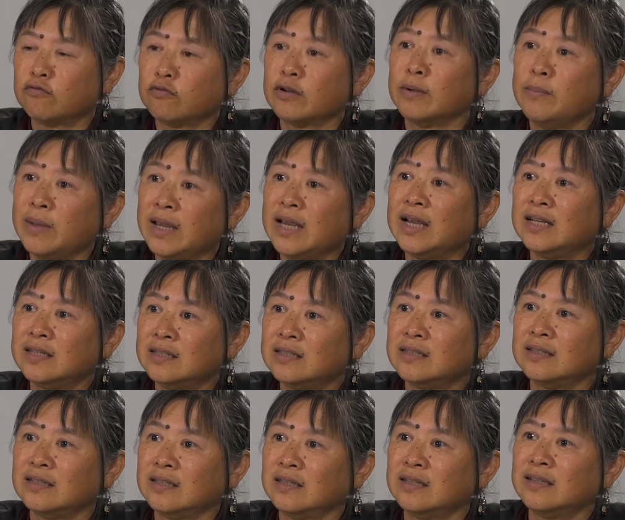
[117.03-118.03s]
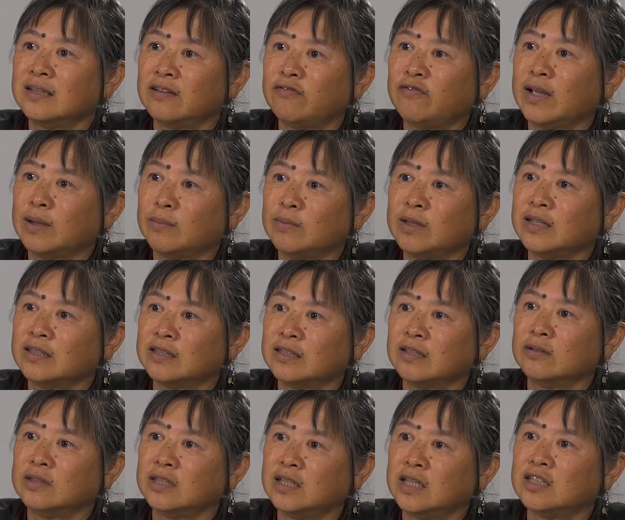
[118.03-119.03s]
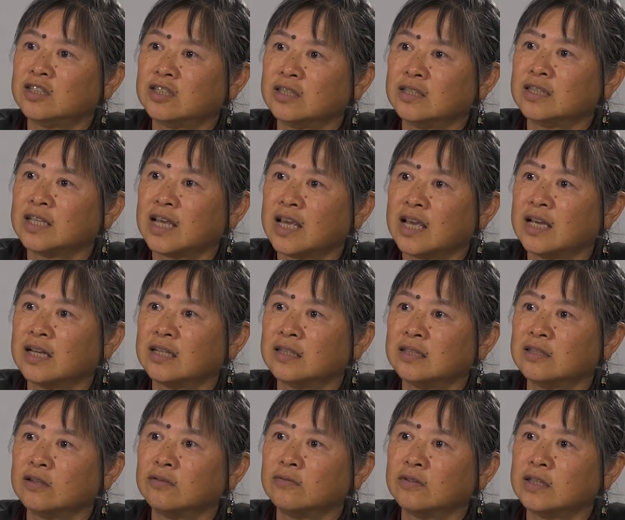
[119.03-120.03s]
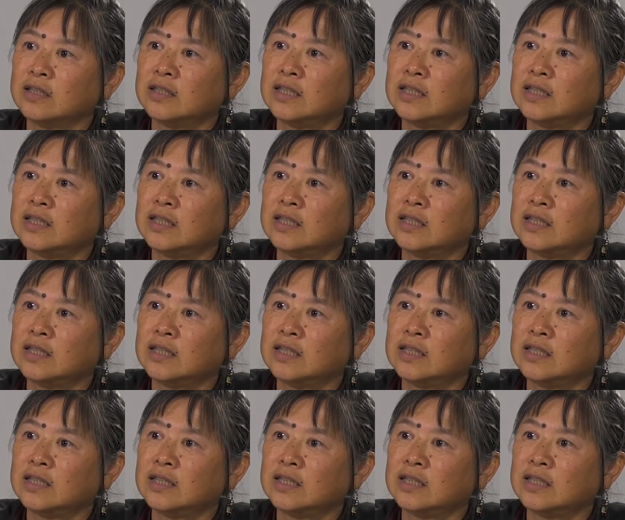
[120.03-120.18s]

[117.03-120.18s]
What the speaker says: remained in the family associations' hands over the